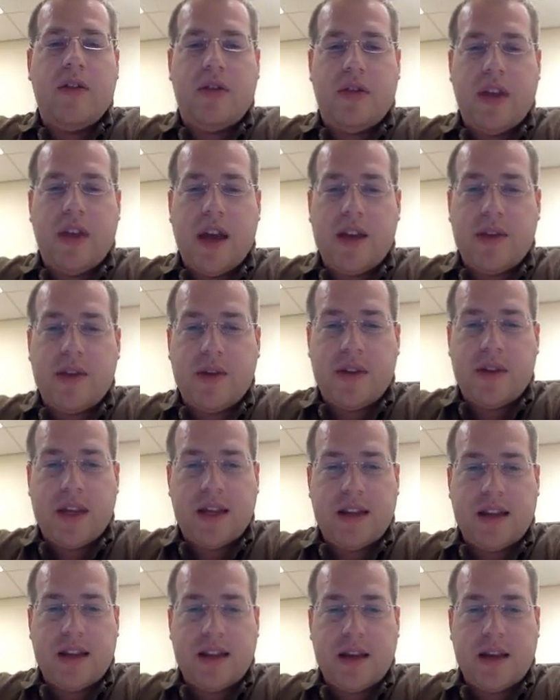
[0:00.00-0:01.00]
The other
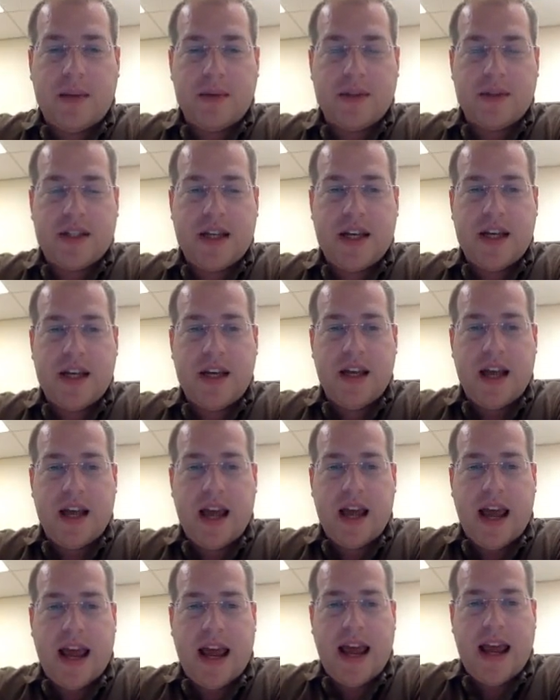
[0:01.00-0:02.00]
thing that they will see,
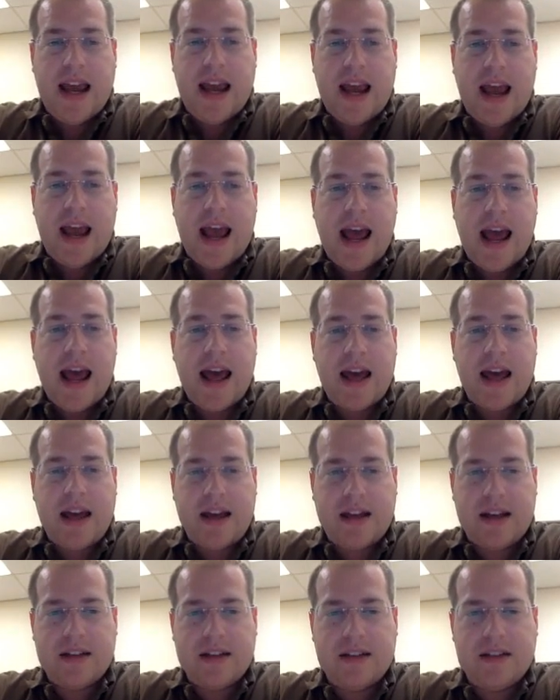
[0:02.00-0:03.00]
it
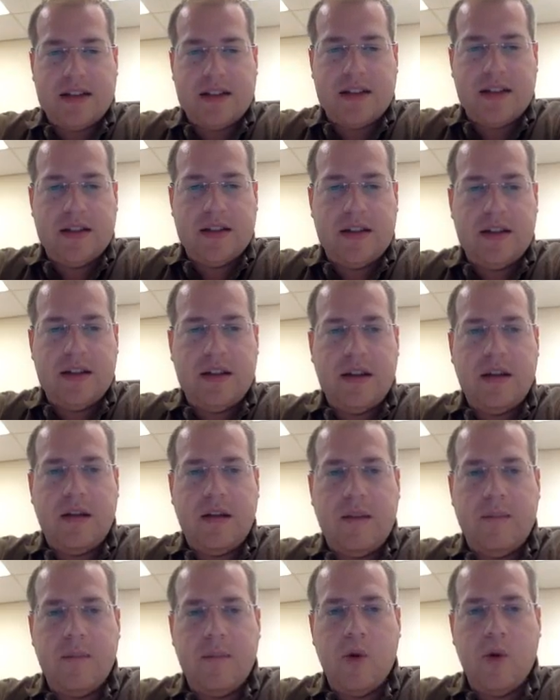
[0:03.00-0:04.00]
has
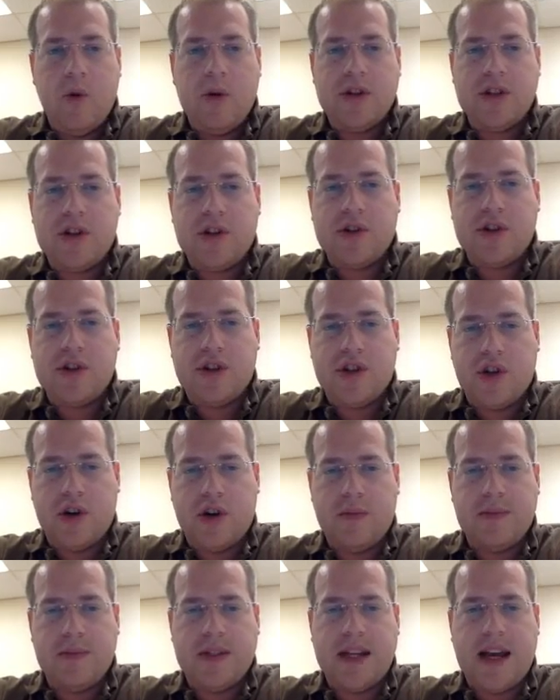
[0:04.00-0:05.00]
more search
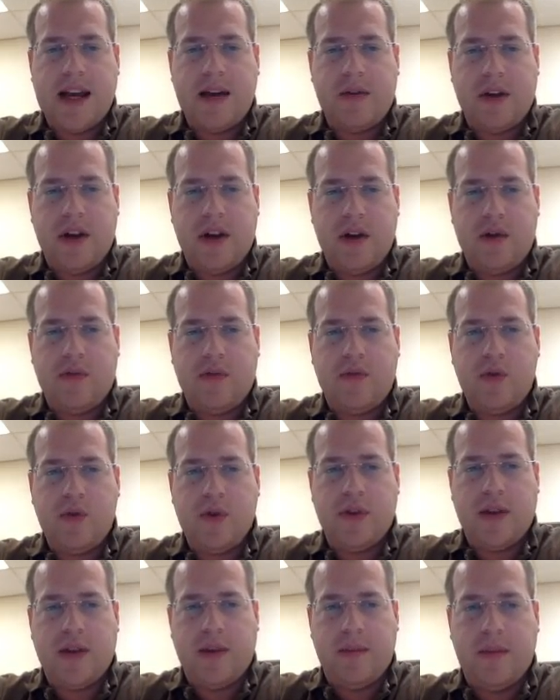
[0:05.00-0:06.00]
terms down here for
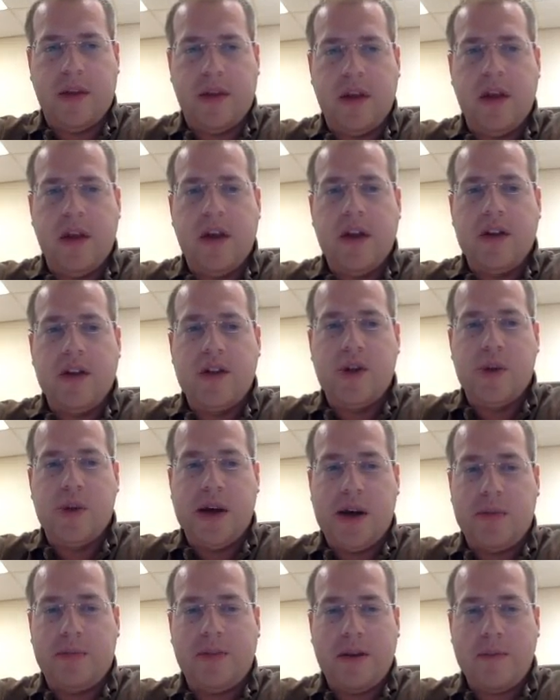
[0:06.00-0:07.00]
them to
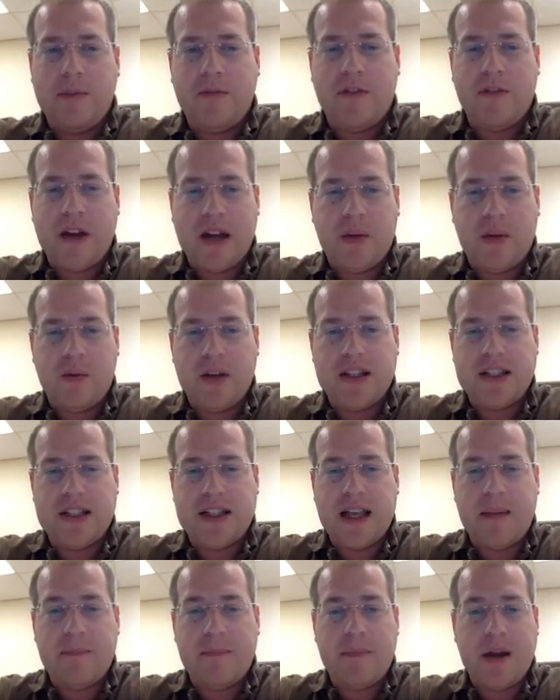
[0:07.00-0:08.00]
help them find ones
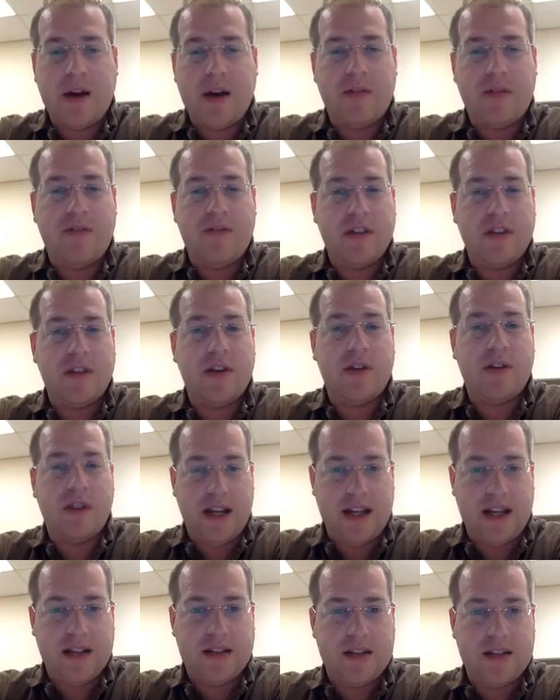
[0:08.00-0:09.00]
that better fit their
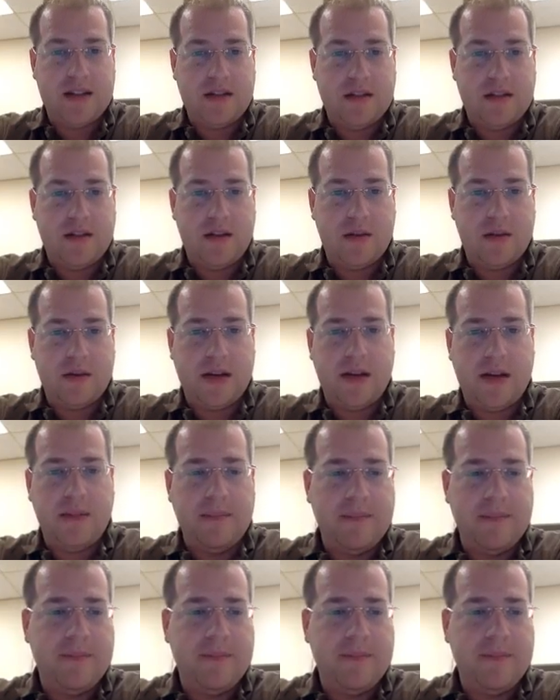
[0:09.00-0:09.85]
needs, okay?